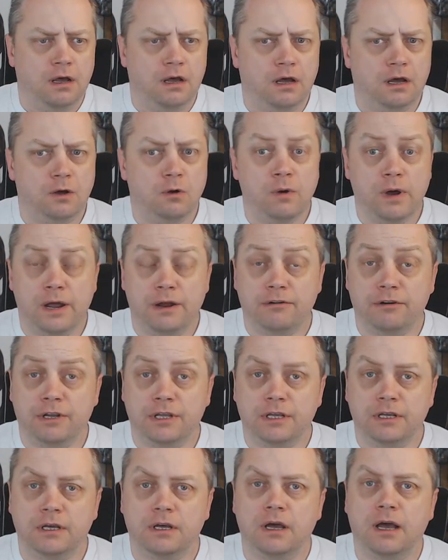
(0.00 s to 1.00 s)

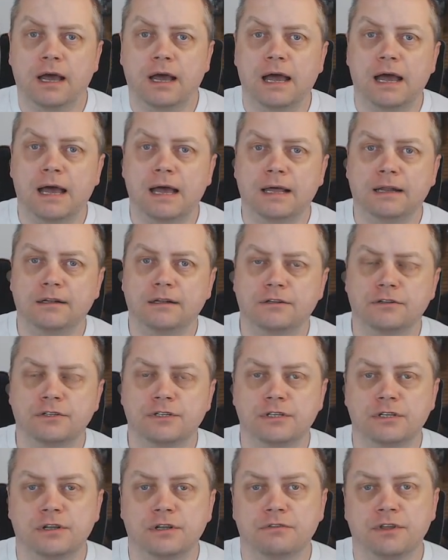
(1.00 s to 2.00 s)
Aquarii,
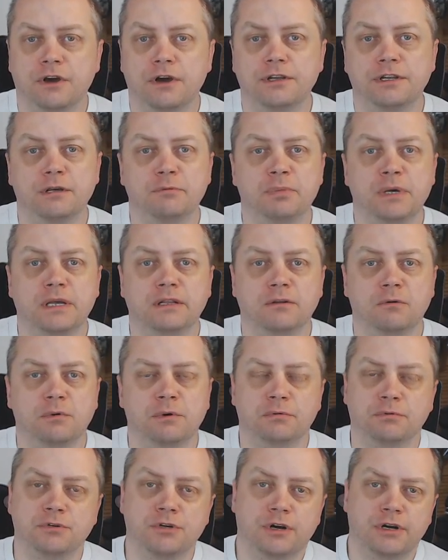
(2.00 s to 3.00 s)
and the idea being that we
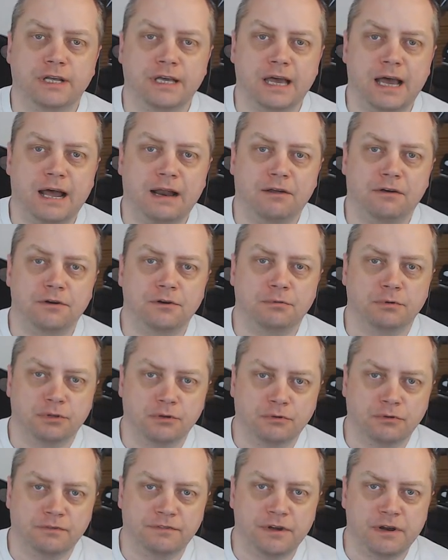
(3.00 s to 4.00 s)
were trying to get allied with
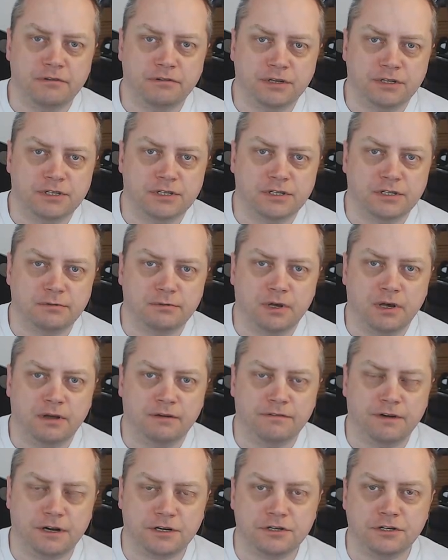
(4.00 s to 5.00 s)
all the various uh,
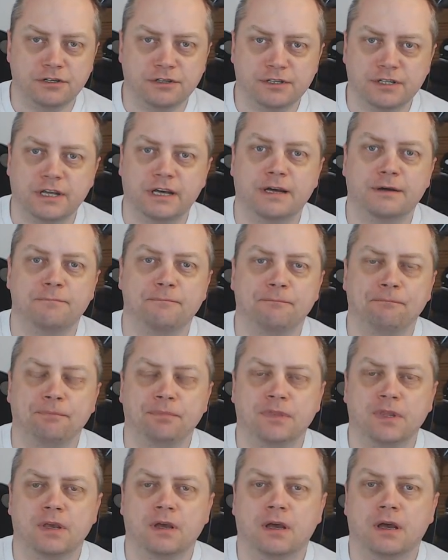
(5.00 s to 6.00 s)
factions there
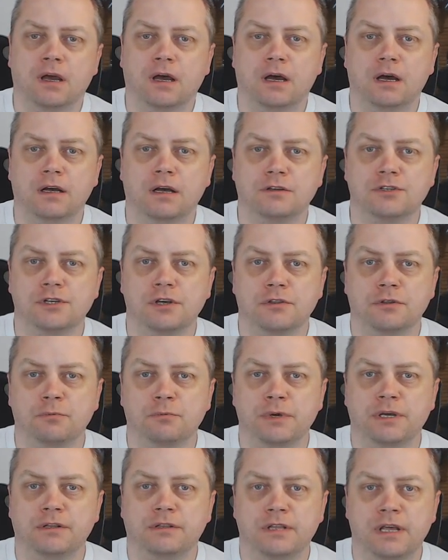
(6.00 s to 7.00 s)
uh, so that
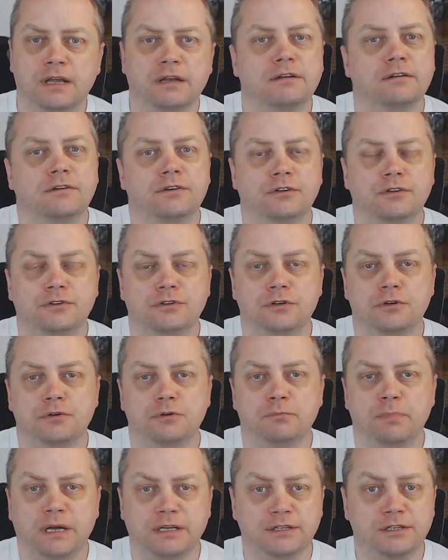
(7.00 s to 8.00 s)
we could then do
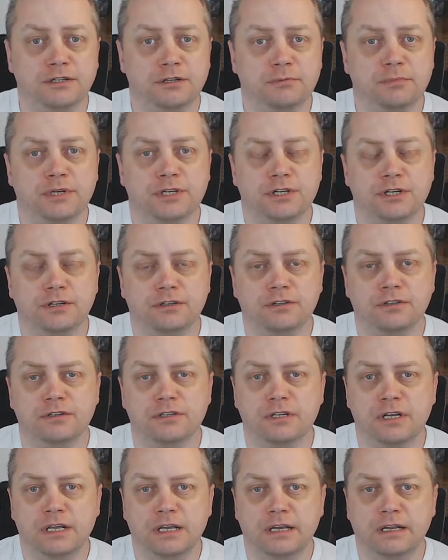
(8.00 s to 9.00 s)
passenger
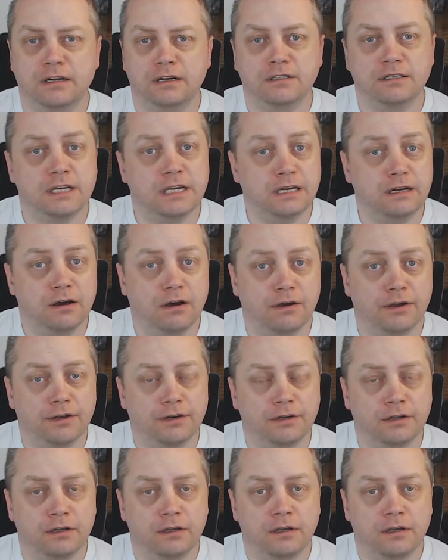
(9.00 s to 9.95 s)
missions in a T9,